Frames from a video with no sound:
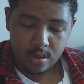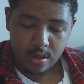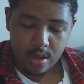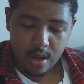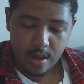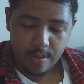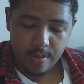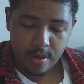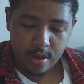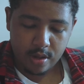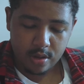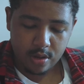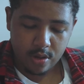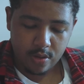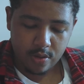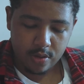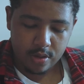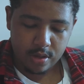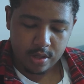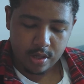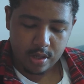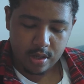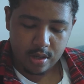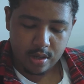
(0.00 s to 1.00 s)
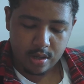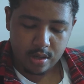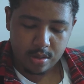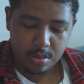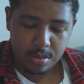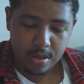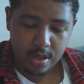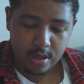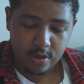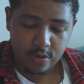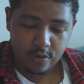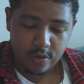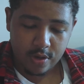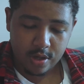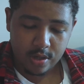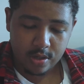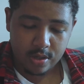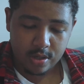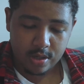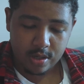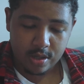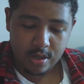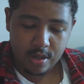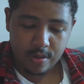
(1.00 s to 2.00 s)
Yeah, I might lower the
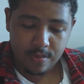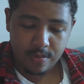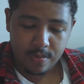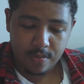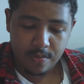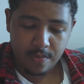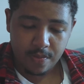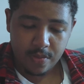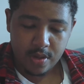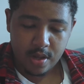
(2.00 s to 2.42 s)
saturation of them.